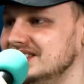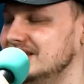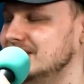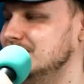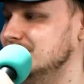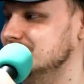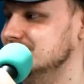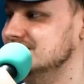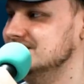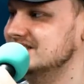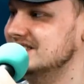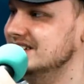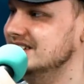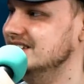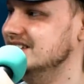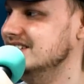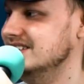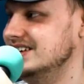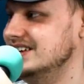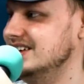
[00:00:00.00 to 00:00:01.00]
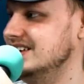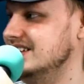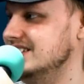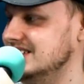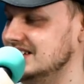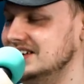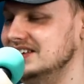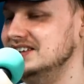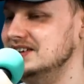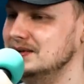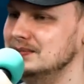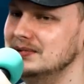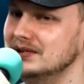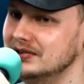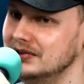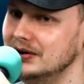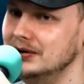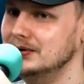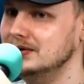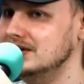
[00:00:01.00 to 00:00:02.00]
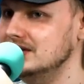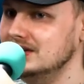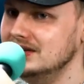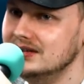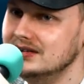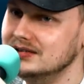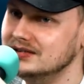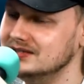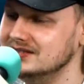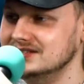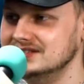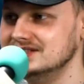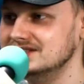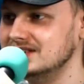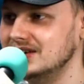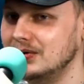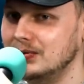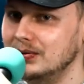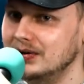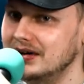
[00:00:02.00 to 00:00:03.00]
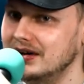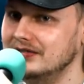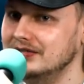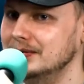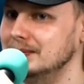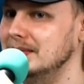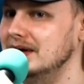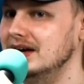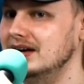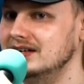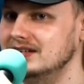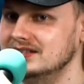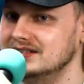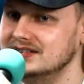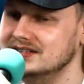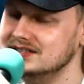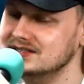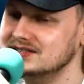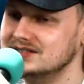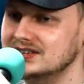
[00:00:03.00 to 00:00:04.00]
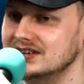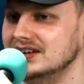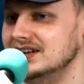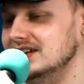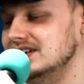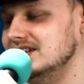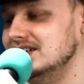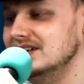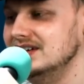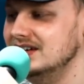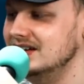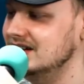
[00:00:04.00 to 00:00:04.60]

know, we're just gonna like keep it low key and it's like whatever, man. And this is like,